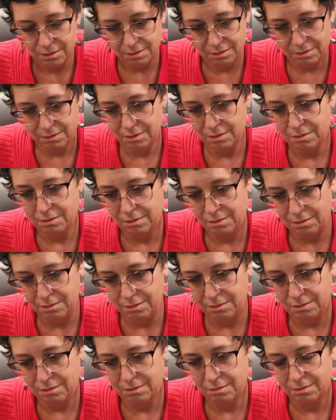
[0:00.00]

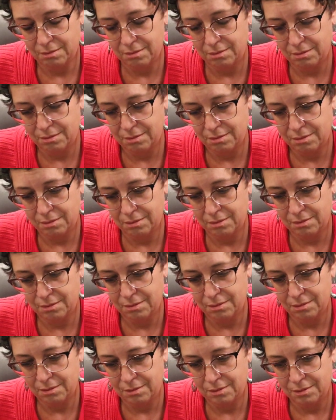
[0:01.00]

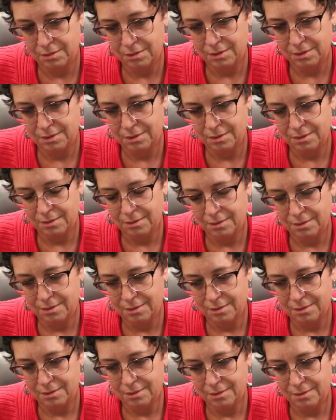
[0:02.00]

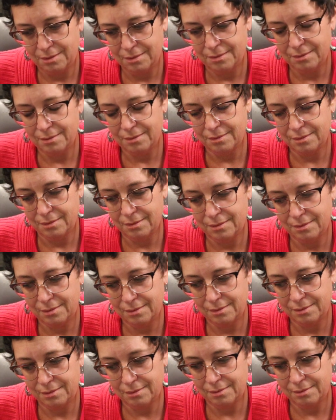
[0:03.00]

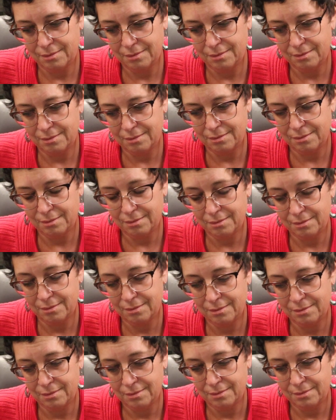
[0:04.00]

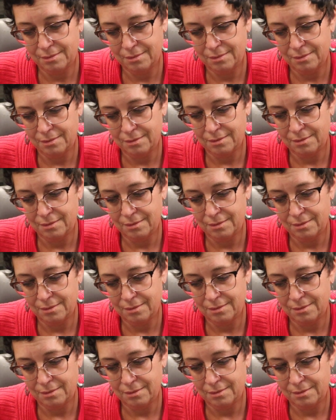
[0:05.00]
Nobody speaks.